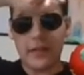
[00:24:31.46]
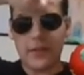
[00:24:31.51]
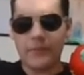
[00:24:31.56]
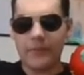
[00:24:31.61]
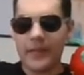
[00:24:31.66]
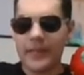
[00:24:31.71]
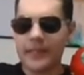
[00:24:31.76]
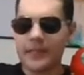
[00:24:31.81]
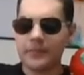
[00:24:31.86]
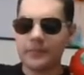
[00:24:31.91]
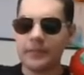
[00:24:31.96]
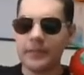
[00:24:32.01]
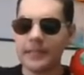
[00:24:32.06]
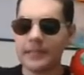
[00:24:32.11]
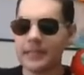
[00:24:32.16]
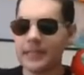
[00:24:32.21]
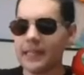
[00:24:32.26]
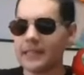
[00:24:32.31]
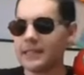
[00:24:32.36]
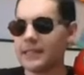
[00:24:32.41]
man, this place
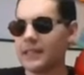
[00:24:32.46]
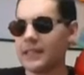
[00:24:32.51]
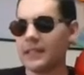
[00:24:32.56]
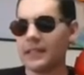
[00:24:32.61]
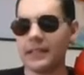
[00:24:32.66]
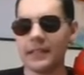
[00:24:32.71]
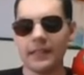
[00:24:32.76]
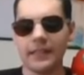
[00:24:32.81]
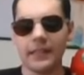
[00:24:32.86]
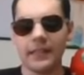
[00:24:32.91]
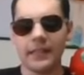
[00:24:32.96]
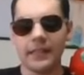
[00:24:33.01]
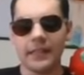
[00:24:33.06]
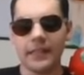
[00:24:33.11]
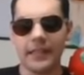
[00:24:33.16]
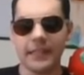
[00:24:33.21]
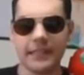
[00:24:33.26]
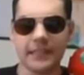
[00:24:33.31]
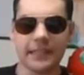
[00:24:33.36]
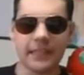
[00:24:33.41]
has like
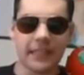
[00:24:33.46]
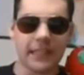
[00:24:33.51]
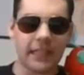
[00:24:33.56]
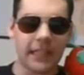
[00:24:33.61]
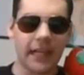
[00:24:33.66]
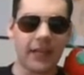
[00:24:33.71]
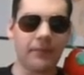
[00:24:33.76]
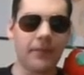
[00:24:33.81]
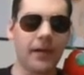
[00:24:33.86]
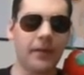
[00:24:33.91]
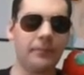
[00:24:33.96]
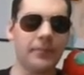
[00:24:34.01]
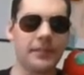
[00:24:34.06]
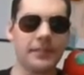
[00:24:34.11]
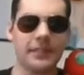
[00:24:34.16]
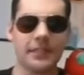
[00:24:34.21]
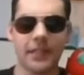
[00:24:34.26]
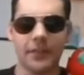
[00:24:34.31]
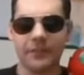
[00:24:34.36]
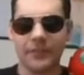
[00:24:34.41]
things to climb up and
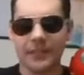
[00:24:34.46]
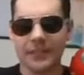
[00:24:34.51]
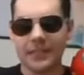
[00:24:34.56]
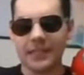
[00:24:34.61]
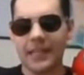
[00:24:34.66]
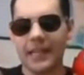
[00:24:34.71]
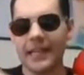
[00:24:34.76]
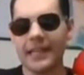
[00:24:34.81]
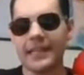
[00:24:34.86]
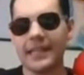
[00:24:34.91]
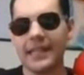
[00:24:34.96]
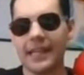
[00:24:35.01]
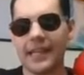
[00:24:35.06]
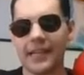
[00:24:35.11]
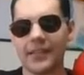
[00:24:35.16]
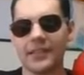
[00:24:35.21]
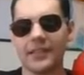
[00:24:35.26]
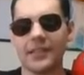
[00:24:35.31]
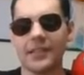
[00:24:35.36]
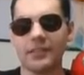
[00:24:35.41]
stuff to slide
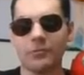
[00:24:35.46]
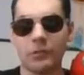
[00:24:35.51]
down and